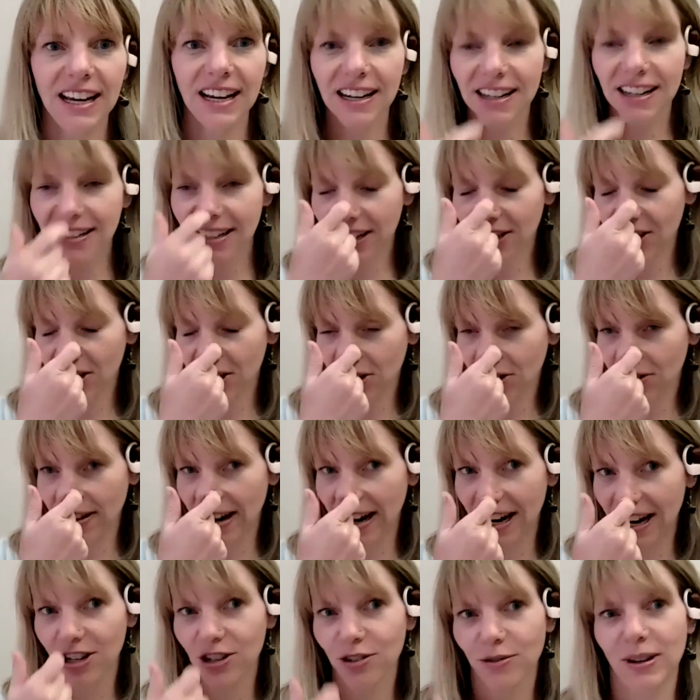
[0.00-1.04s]
And I just
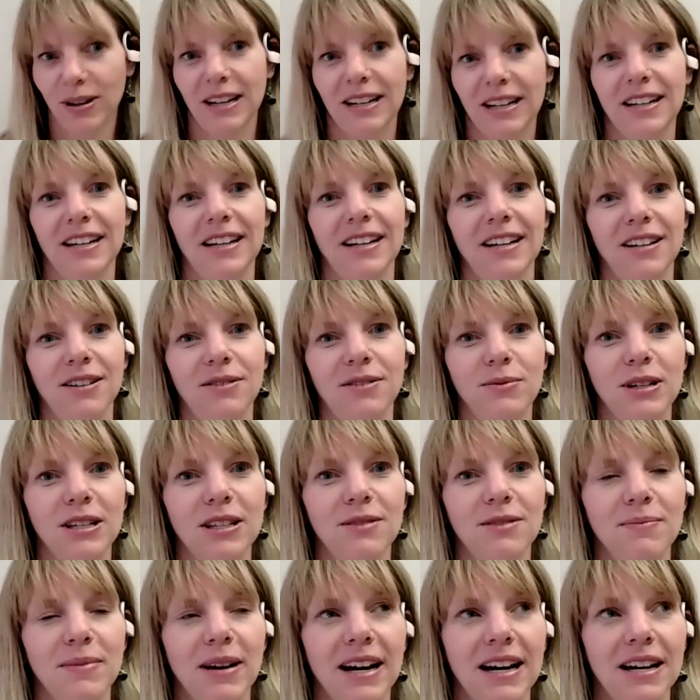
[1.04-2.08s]
graduated
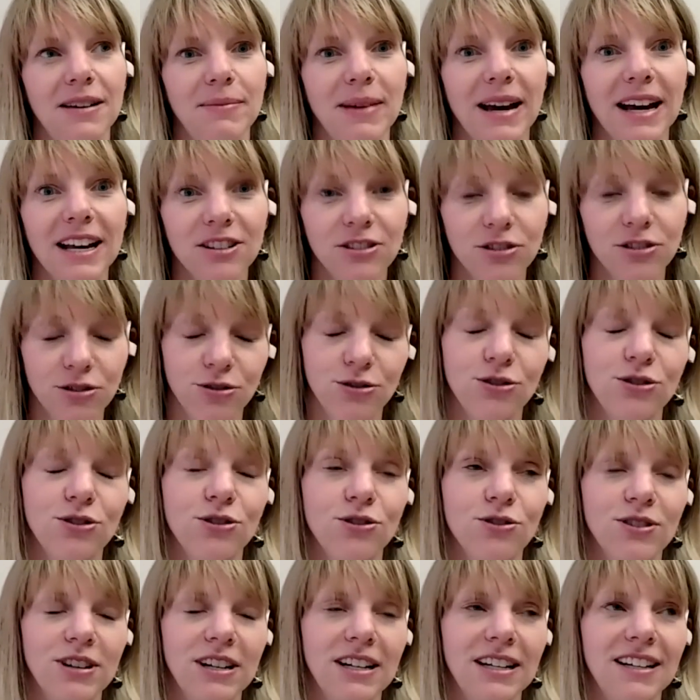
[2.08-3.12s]
with my master's
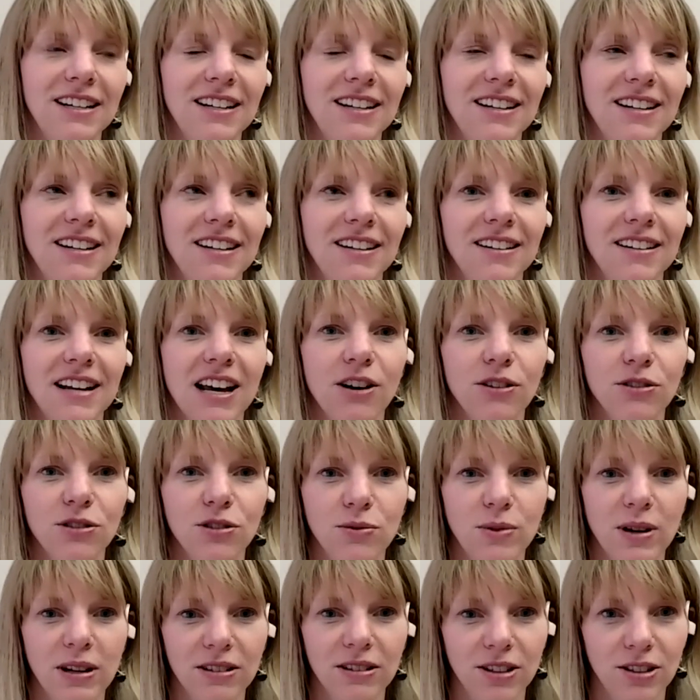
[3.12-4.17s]
degree in health
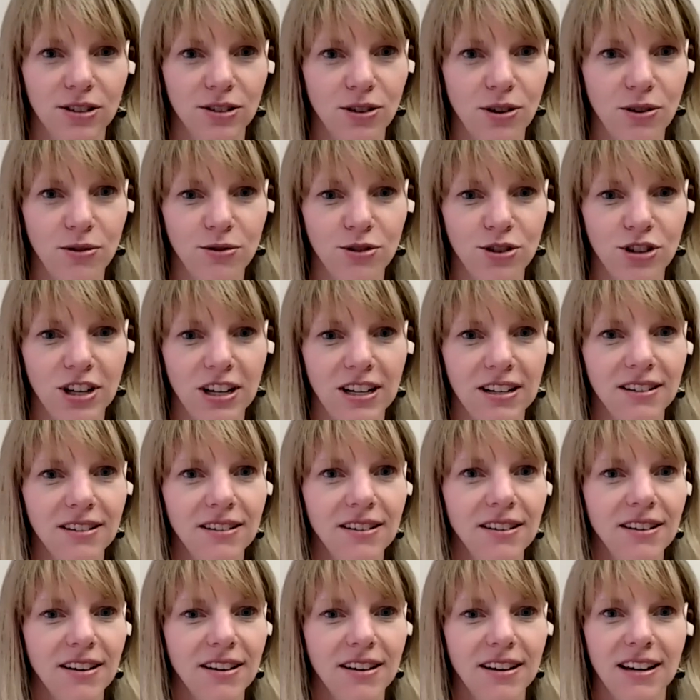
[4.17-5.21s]
and wellness coaching.
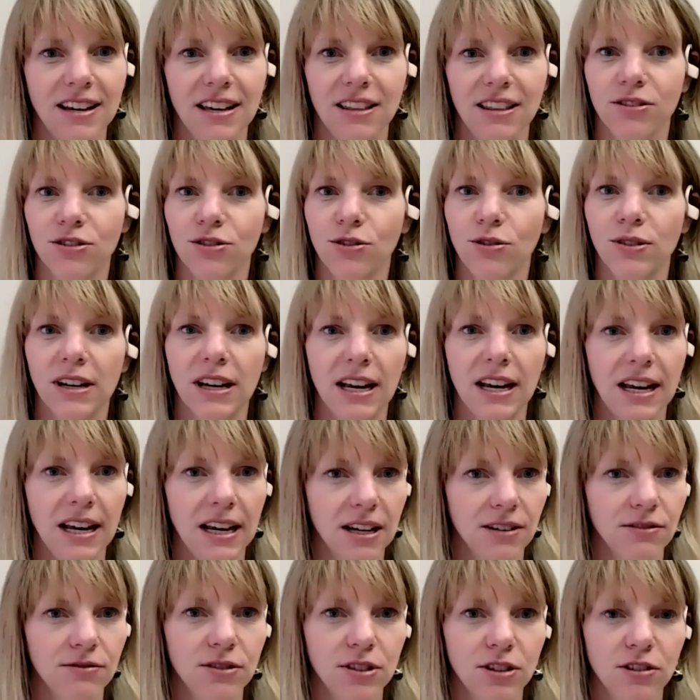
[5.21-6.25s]
And there's only a
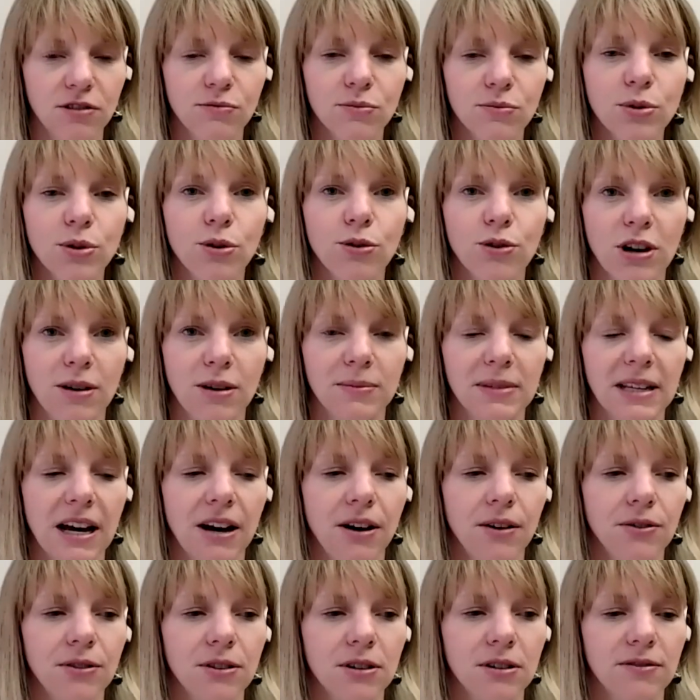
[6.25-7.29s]
handful of programs
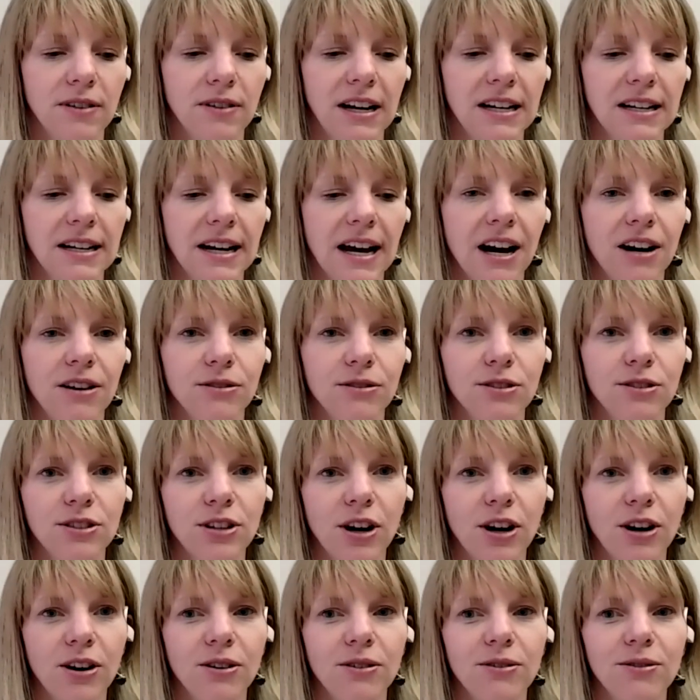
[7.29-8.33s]
out there right now.
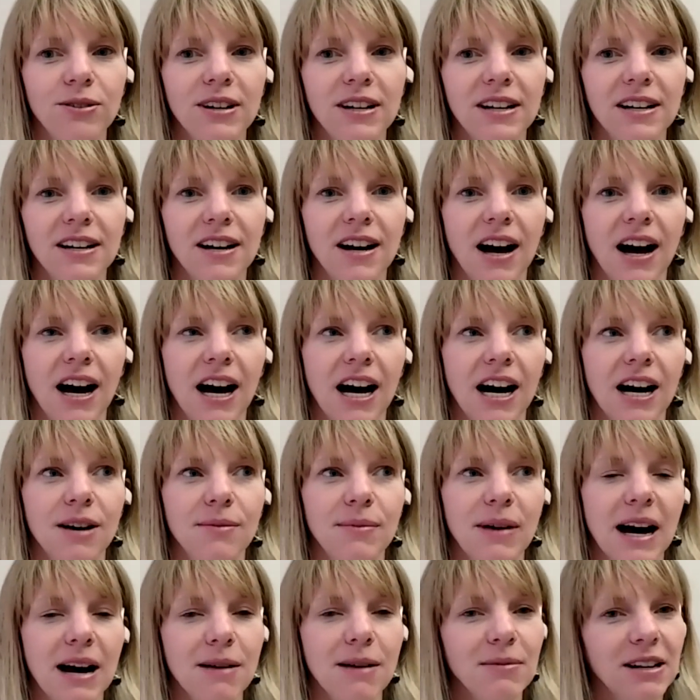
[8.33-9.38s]
So
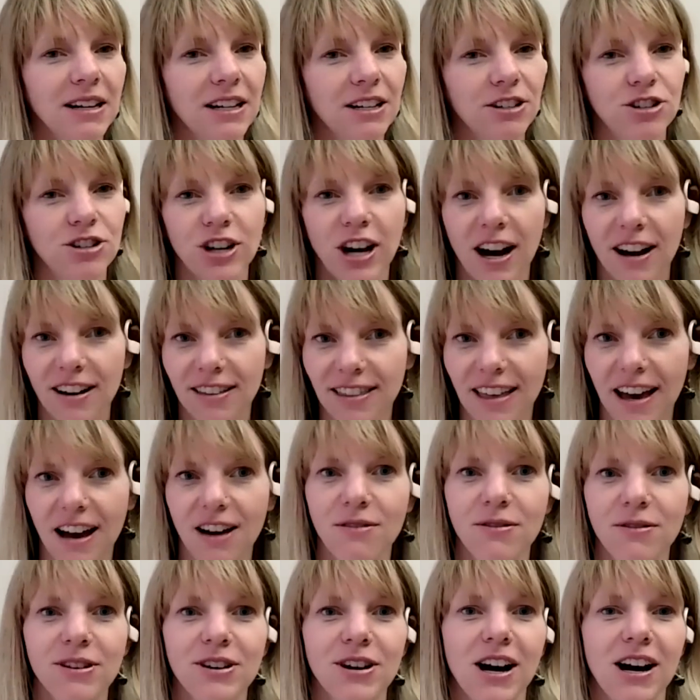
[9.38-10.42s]
um, I'm going to chalk
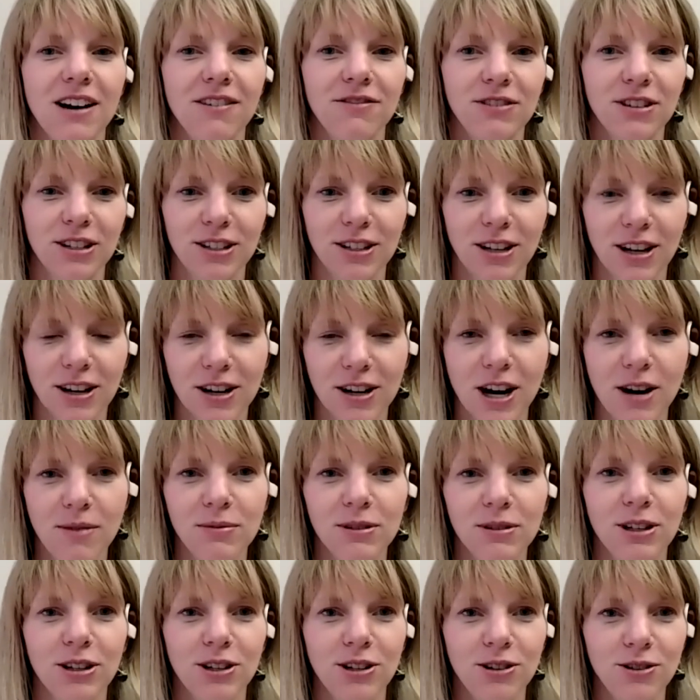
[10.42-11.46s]
that one off to a
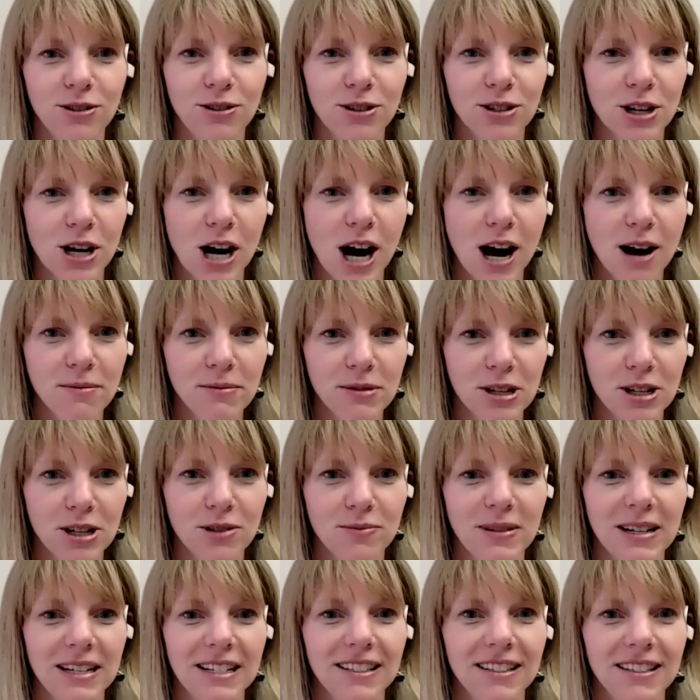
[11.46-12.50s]
couple of huge
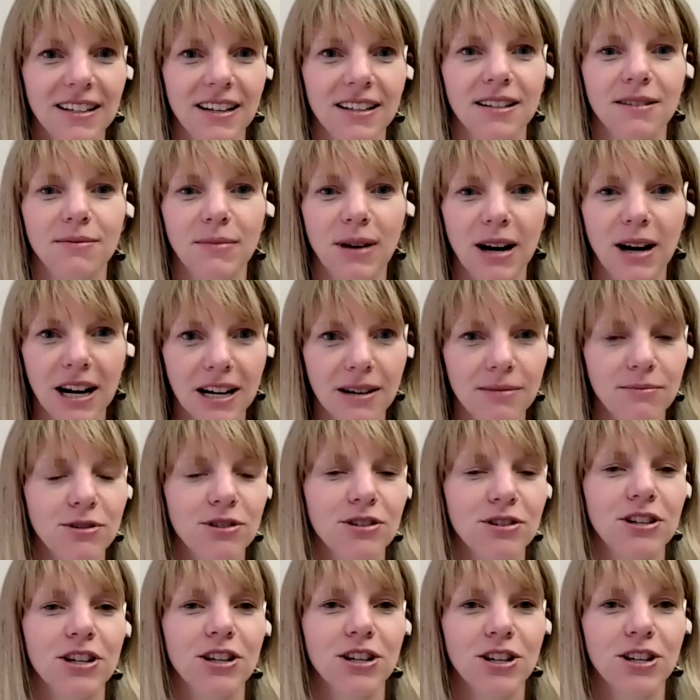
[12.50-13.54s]
accomplishments as a mom
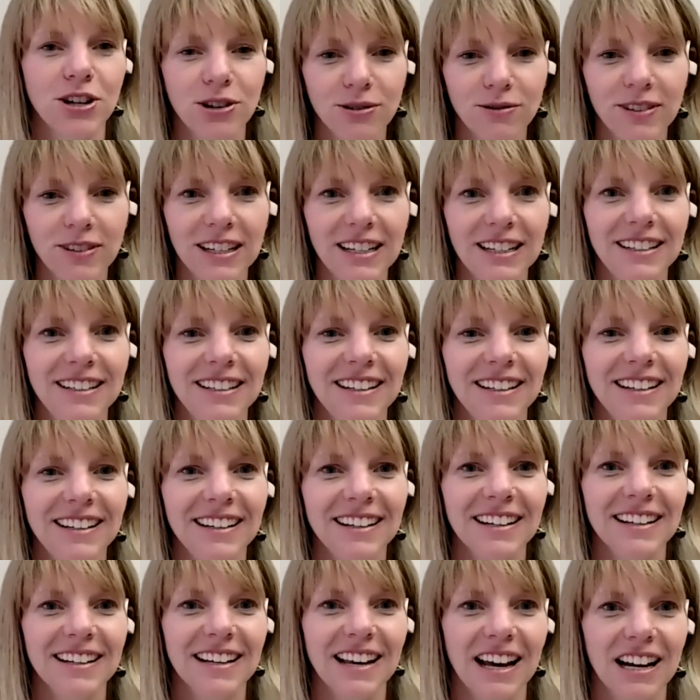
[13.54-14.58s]
during COVID,
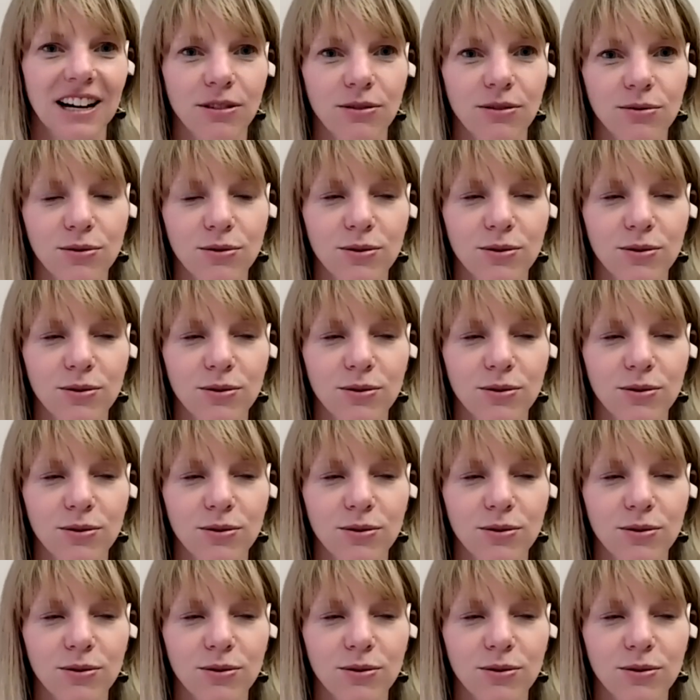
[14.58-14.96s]
getting